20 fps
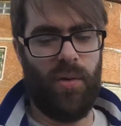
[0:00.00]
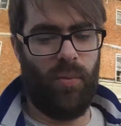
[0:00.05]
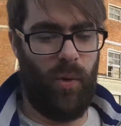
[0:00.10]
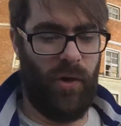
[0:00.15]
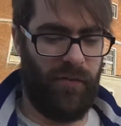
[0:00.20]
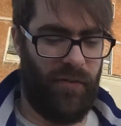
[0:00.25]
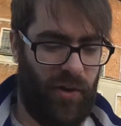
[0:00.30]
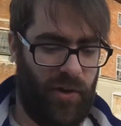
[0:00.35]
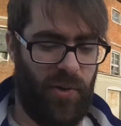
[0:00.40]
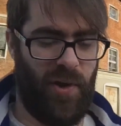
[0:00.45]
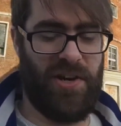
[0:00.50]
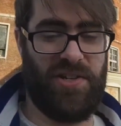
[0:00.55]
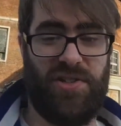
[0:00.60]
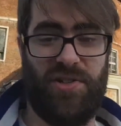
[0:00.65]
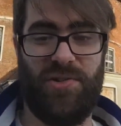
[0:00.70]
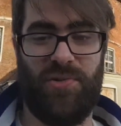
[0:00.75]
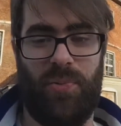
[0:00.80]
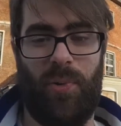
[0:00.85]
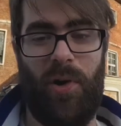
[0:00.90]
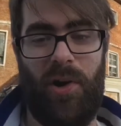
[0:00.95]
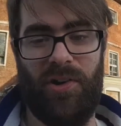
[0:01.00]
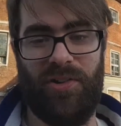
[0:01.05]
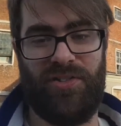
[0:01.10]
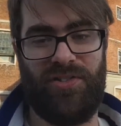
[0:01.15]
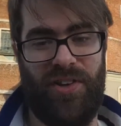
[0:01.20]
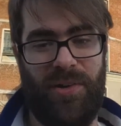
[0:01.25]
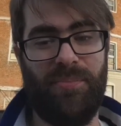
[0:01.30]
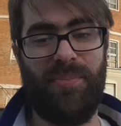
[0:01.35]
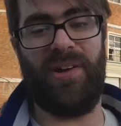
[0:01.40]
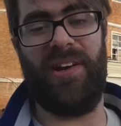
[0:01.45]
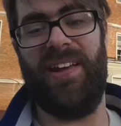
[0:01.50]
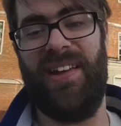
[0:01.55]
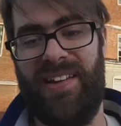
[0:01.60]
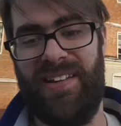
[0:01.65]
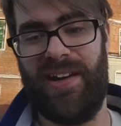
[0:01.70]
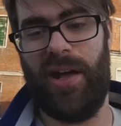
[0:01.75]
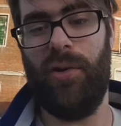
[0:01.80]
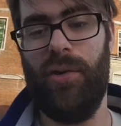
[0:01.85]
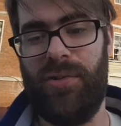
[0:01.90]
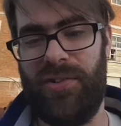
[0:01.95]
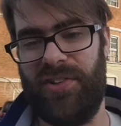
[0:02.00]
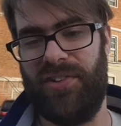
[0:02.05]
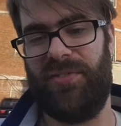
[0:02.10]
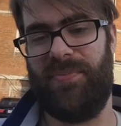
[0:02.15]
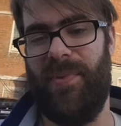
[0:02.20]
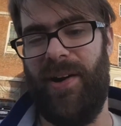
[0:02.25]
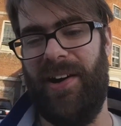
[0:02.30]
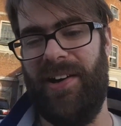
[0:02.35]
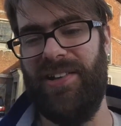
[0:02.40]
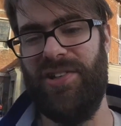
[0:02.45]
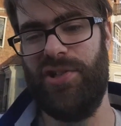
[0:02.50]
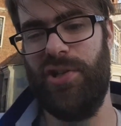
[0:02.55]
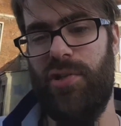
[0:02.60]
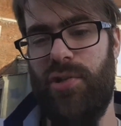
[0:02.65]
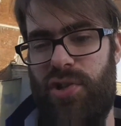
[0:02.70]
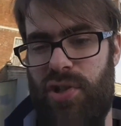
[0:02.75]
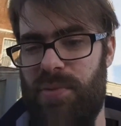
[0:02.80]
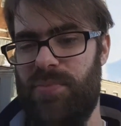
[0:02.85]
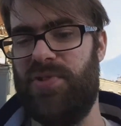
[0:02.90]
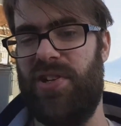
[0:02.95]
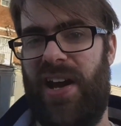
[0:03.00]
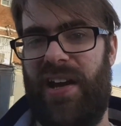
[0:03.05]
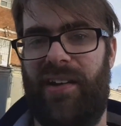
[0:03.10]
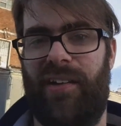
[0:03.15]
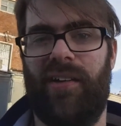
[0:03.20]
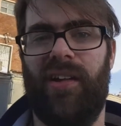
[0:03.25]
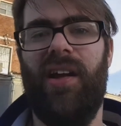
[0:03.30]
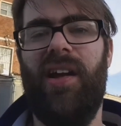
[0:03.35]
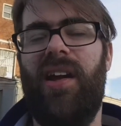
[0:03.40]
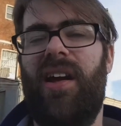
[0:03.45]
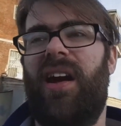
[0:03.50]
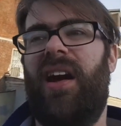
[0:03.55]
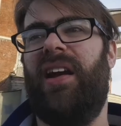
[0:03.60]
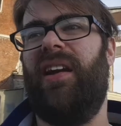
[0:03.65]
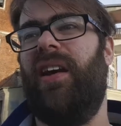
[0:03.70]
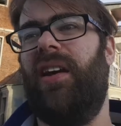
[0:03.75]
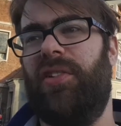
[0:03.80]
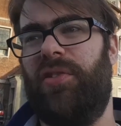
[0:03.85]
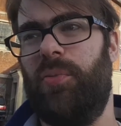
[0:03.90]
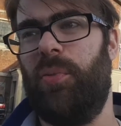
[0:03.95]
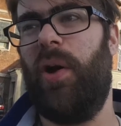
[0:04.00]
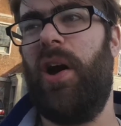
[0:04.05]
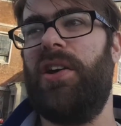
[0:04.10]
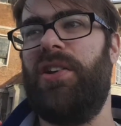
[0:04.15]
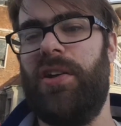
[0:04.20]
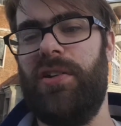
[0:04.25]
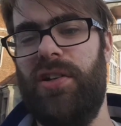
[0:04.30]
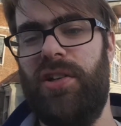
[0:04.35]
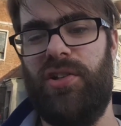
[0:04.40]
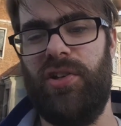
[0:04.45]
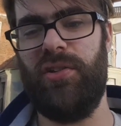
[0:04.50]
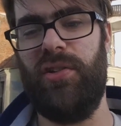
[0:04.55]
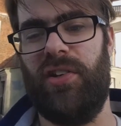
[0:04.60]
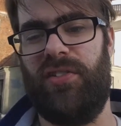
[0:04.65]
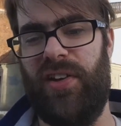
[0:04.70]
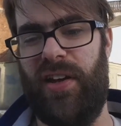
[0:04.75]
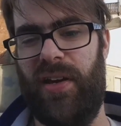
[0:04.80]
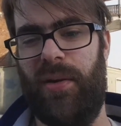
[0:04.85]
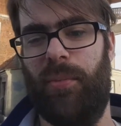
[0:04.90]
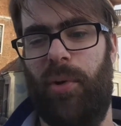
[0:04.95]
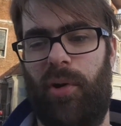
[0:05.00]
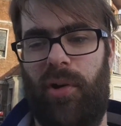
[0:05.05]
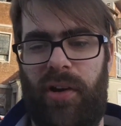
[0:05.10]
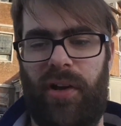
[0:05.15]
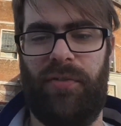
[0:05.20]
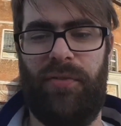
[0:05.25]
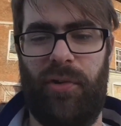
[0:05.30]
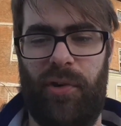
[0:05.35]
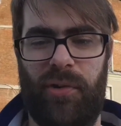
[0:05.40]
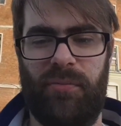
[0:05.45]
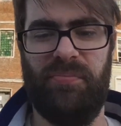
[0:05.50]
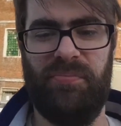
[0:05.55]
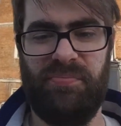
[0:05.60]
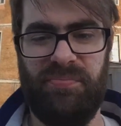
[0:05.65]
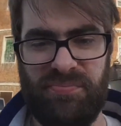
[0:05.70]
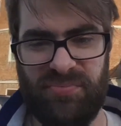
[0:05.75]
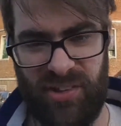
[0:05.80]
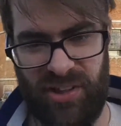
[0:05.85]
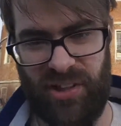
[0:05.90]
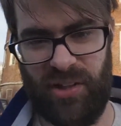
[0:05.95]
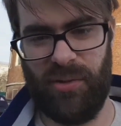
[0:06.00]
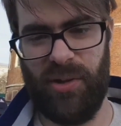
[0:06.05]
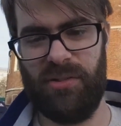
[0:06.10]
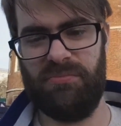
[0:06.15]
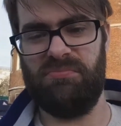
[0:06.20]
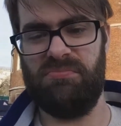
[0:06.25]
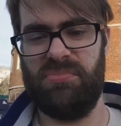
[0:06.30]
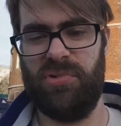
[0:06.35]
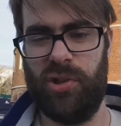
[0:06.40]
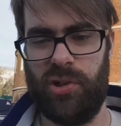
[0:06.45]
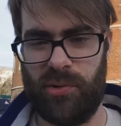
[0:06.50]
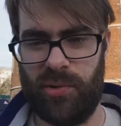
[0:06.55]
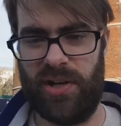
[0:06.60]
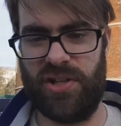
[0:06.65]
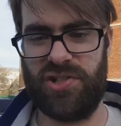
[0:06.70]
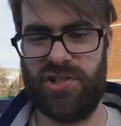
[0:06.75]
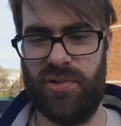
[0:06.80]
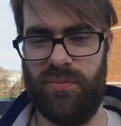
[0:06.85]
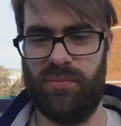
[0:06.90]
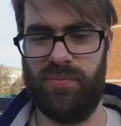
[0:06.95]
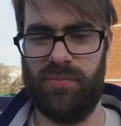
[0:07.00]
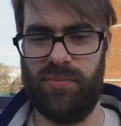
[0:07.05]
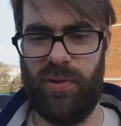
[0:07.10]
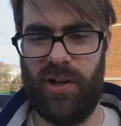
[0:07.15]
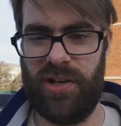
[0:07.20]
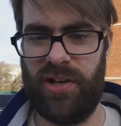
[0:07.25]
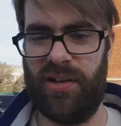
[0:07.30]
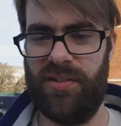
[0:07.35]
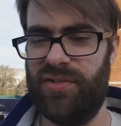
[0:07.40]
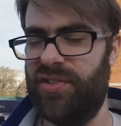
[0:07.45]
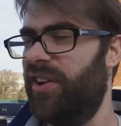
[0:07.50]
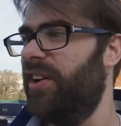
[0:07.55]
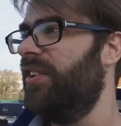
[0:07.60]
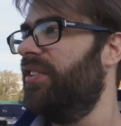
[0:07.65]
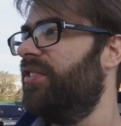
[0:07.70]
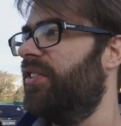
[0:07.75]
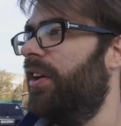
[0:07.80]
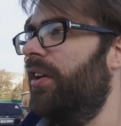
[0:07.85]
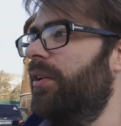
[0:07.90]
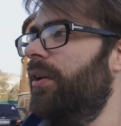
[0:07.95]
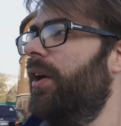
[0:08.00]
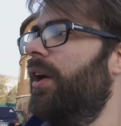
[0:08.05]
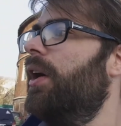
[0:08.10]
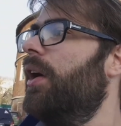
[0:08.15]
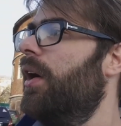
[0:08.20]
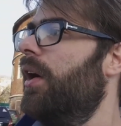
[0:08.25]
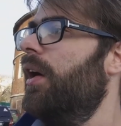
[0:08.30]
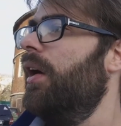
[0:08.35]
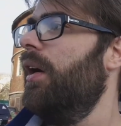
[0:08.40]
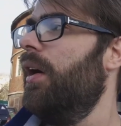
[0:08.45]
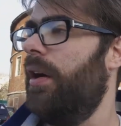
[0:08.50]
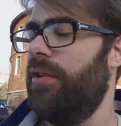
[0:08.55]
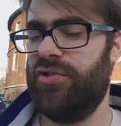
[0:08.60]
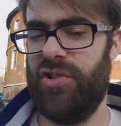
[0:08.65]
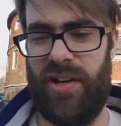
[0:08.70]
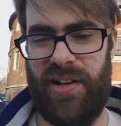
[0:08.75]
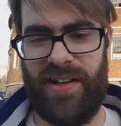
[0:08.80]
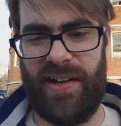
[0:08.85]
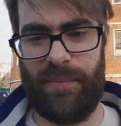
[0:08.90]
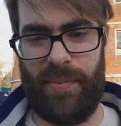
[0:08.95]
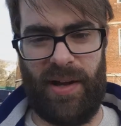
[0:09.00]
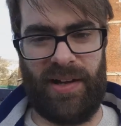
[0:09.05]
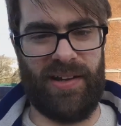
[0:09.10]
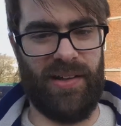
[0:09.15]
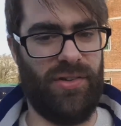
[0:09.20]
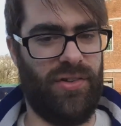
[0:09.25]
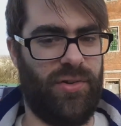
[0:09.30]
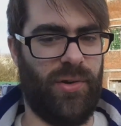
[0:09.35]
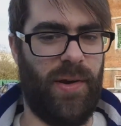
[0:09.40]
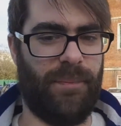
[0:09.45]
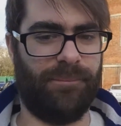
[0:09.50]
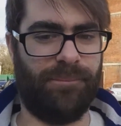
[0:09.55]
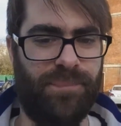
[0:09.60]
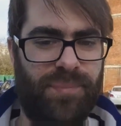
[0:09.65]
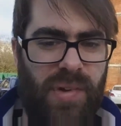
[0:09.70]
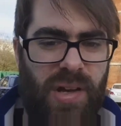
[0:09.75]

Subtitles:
one of the questions was somebody had noticed my YouTube channel and asked, why don't you do this anymore? And I thought, you know what, good question, why don't I? So I'm trying to get back into it.